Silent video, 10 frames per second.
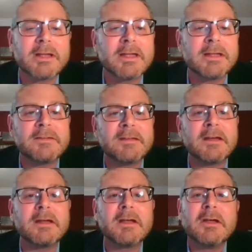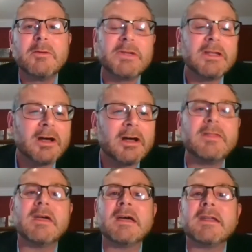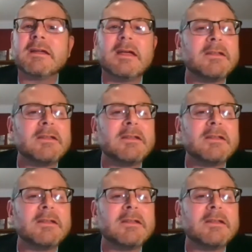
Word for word: And uh, beyond that, I,